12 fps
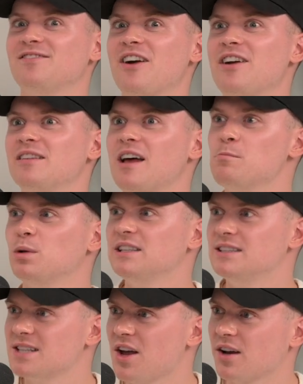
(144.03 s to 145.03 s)
Very like,
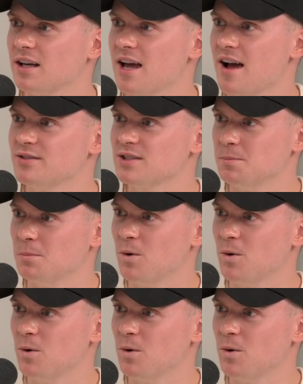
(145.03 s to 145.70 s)
please sir, can I have some